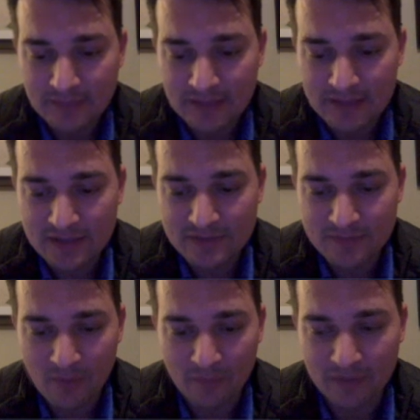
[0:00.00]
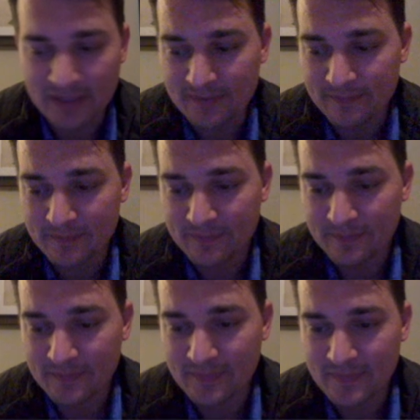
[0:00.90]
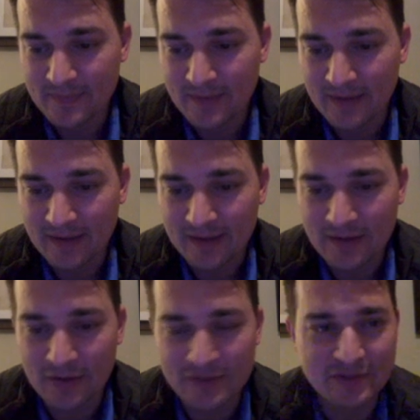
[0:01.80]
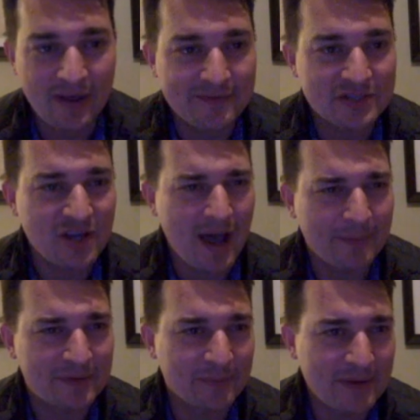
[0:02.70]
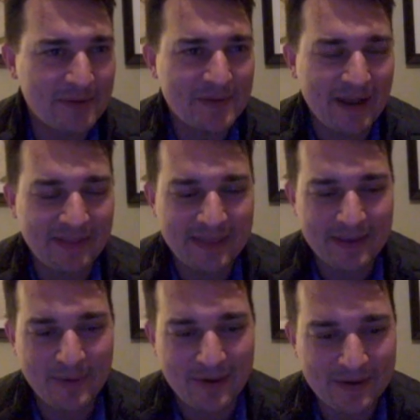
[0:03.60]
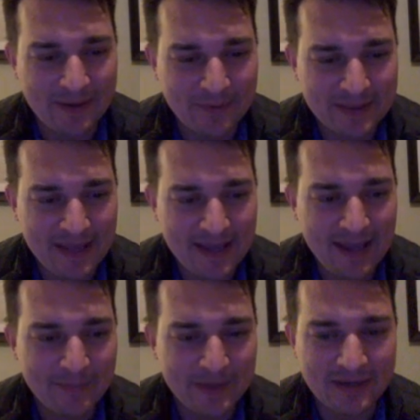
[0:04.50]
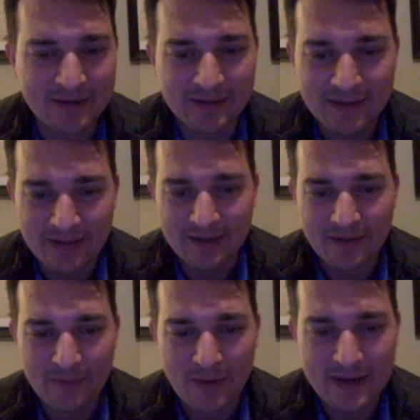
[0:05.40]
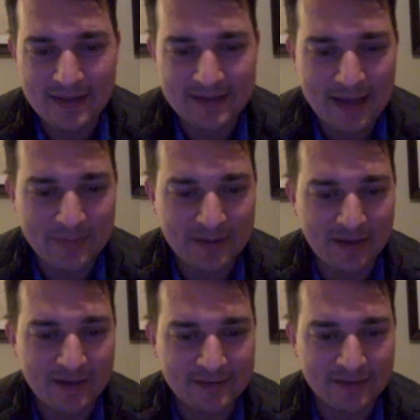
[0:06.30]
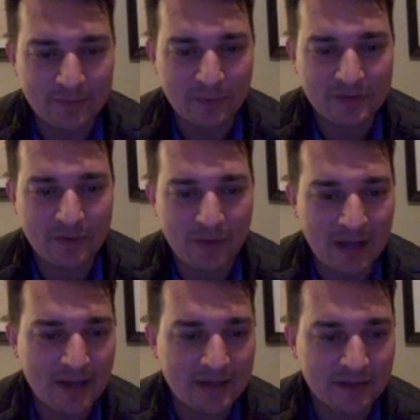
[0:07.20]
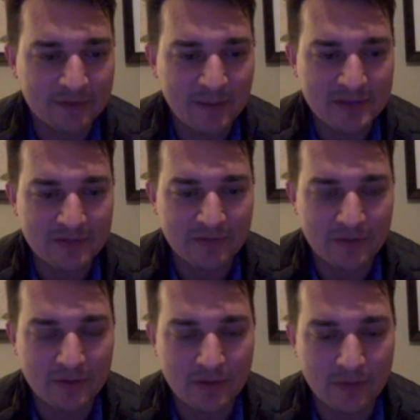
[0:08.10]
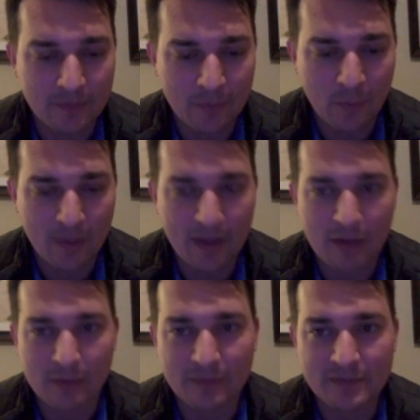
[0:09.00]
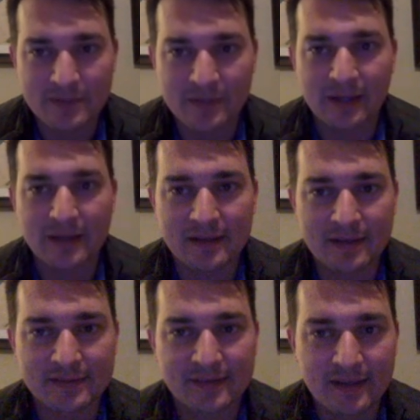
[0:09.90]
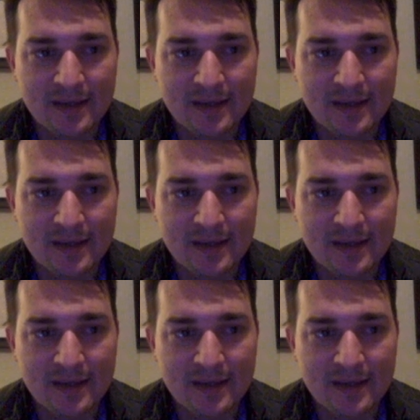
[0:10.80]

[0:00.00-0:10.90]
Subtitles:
then hopefully, you still have a job is what you kind of think about. You're like, what the heck happened here? Why did this happen to us? And what's going on here? Especially if you're, the one accountable for something like this.